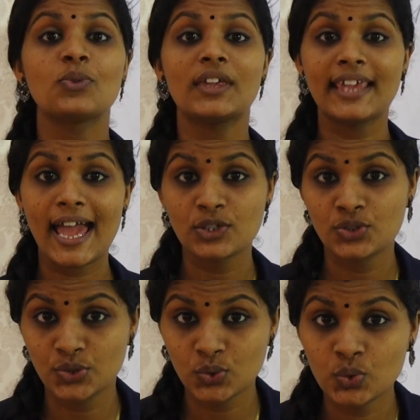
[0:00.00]
we
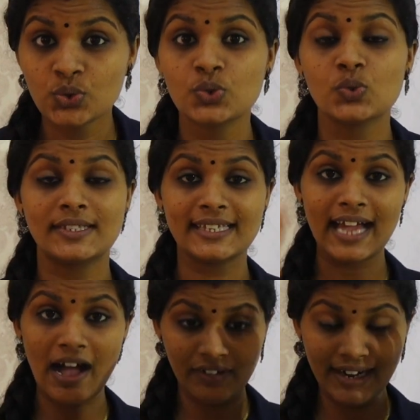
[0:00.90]
can do using
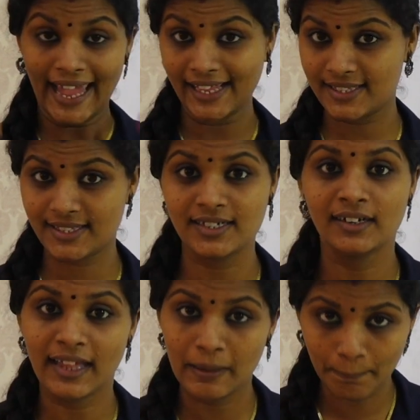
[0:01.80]
our
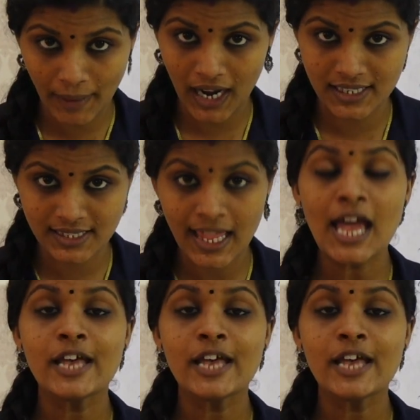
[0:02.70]
external parts.